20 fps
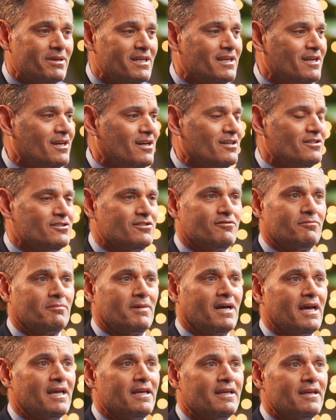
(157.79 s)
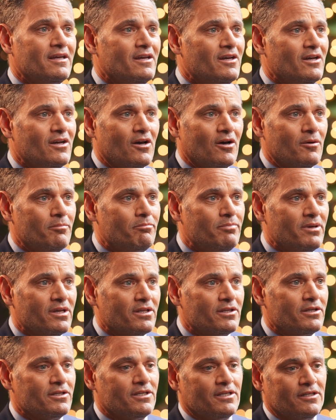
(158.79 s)
because of my
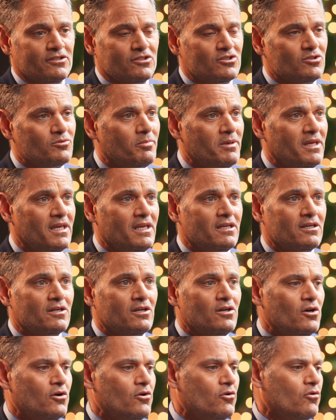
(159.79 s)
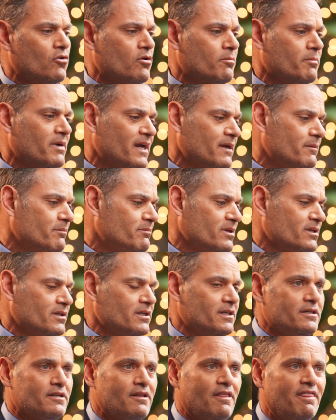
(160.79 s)
ability to speak or my
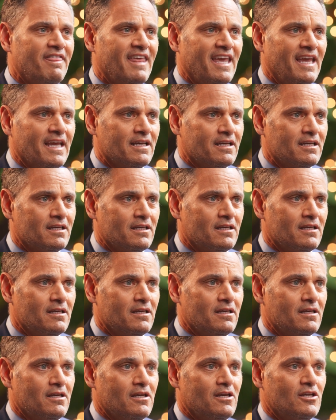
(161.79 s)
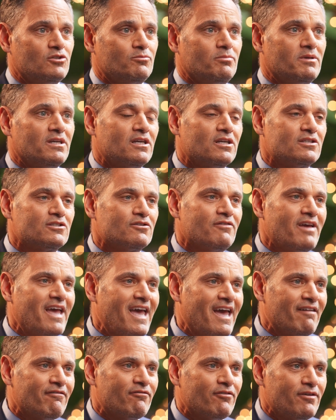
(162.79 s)
ability to think. It's because of
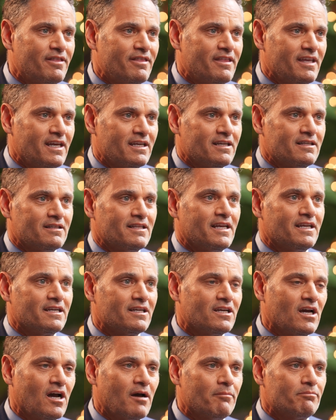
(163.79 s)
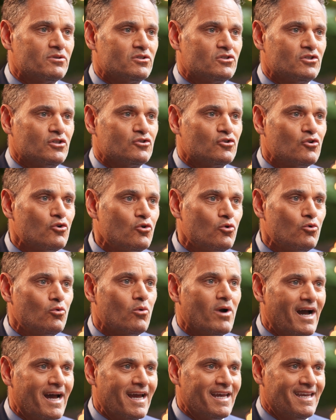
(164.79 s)
everything that encompasses
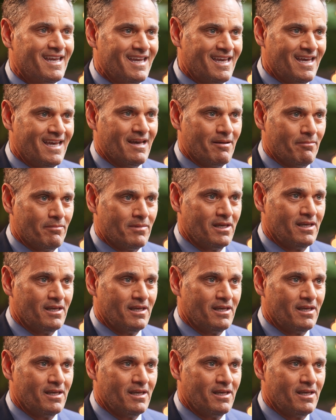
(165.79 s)
who I am.